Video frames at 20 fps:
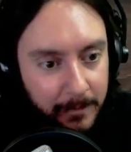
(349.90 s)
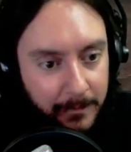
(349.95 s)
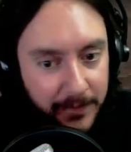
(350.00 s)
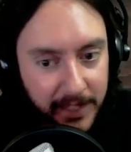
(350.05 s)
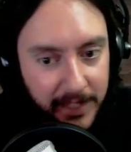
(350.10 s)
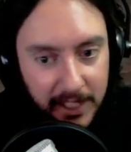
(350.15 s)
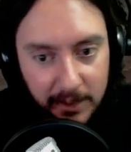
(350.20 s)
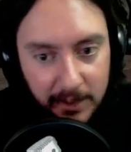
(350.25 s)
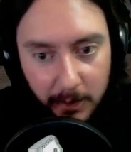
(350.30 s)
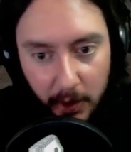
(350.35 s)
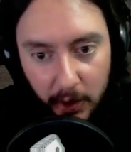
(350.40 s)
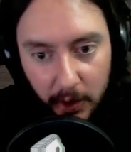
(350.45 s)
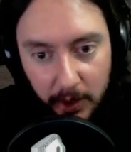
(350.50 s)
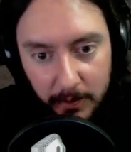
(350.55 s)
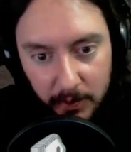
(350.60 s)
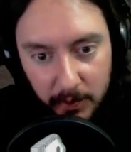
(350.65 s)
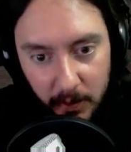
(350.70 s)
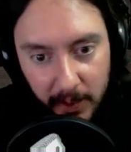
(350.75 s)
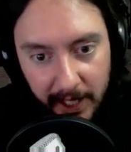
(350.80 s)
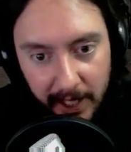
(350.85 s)
these
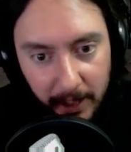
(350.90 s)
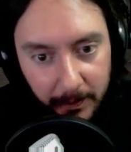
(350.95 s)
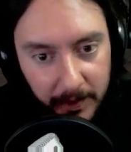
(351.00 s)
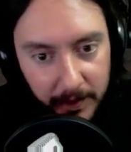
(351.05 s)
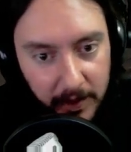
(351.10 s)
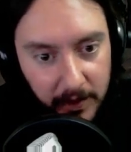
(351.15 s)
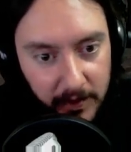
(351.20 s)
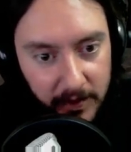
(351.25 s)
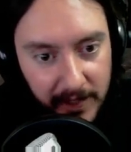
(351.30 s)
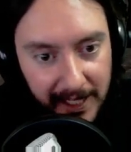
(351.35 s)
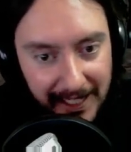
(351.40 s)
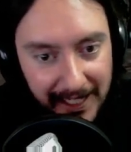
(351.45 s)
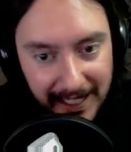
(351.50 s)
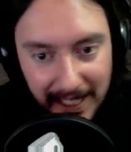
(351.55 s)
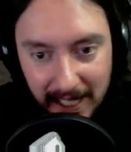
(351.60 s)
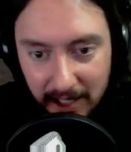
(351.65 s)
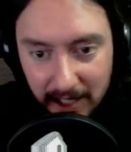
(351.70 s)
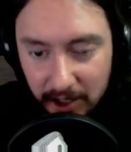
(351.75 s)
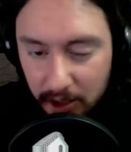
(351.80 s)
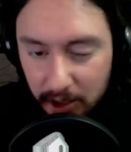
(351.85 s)
programs will help you do that.
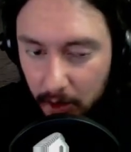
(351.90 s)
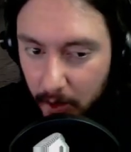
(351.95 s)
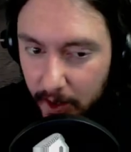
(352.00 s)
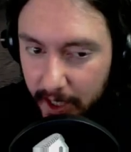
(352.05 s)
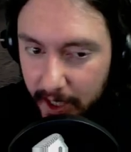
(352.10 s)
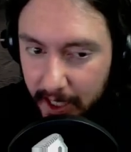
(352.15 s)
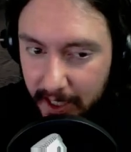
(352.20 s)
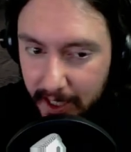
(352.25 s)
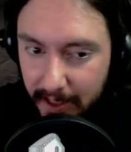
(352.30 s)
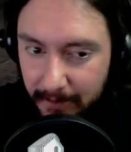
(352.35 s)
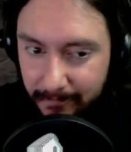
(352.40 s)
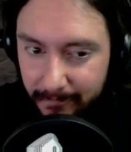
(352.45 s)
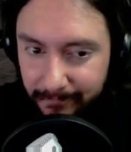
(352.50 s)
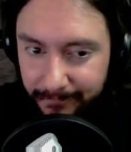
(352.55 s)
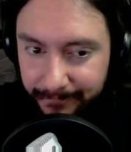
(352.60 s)
DxTory